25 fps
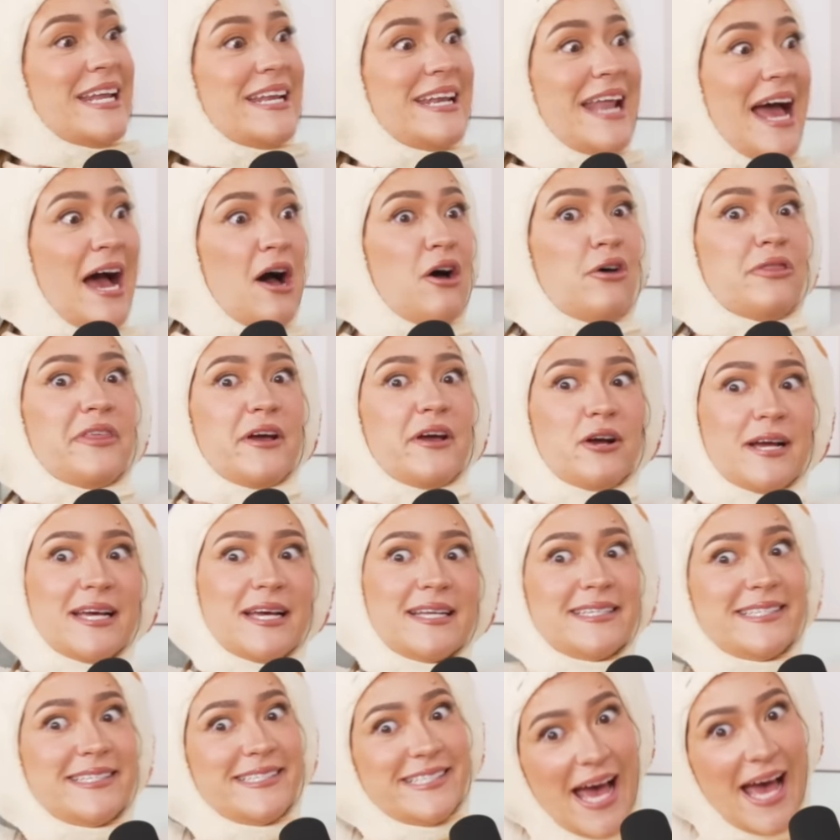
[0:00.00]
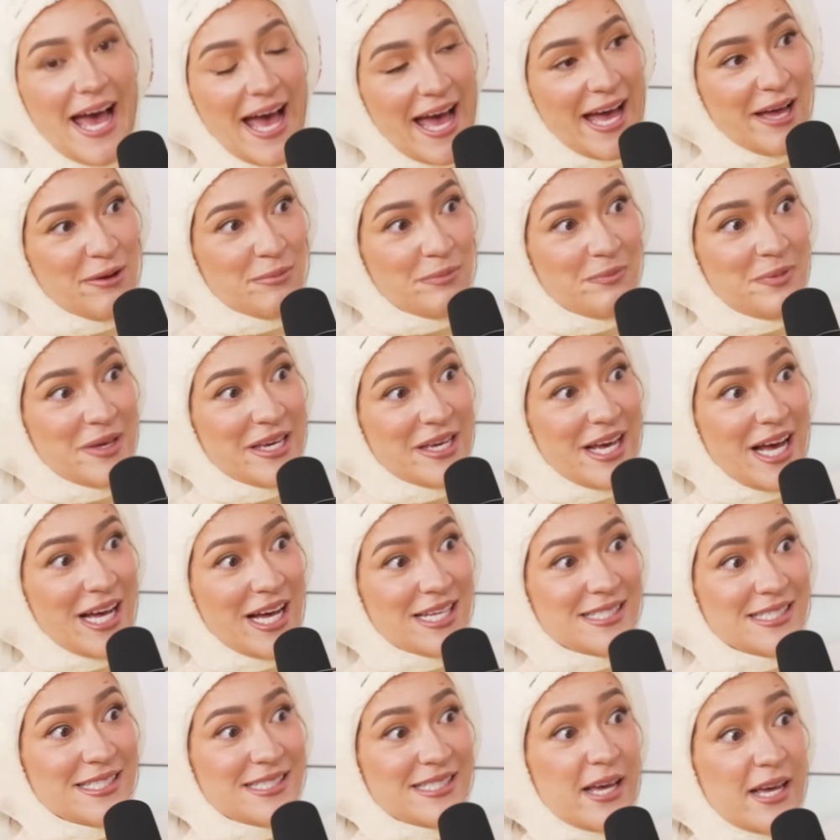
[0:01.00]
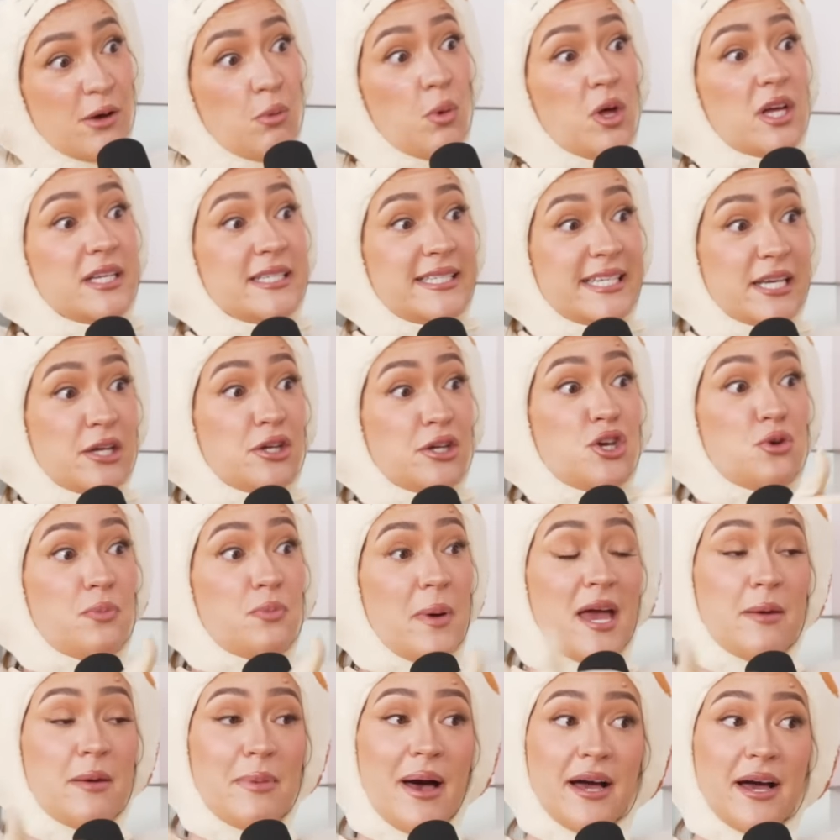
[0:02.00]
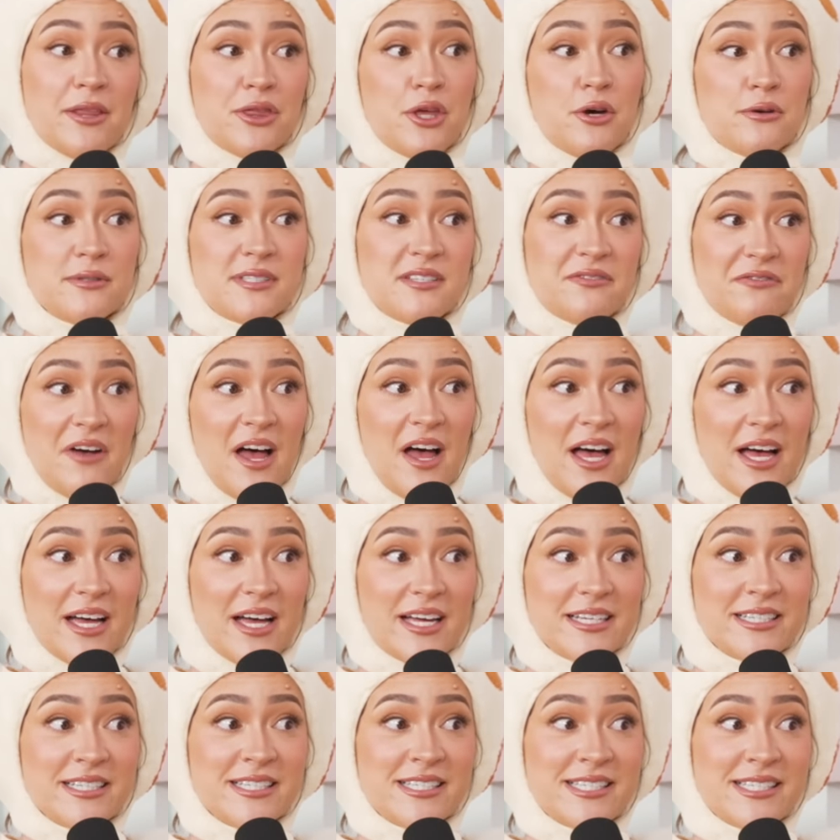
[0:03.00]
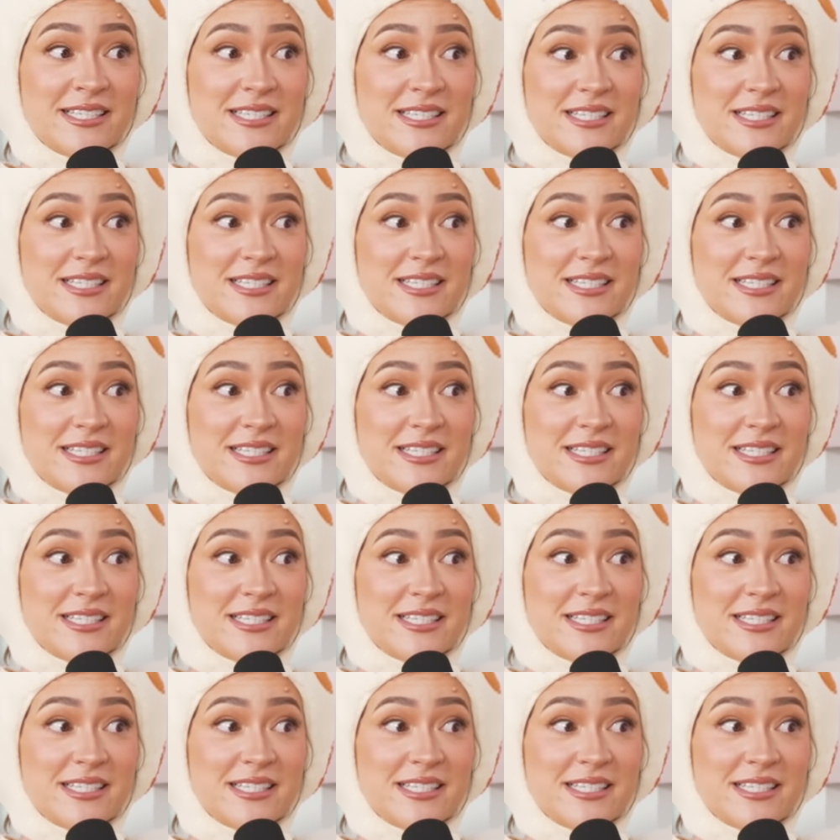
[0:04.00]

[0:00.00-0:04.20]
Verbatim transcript: now they're in debt because it's like, well, until you pay back those funds.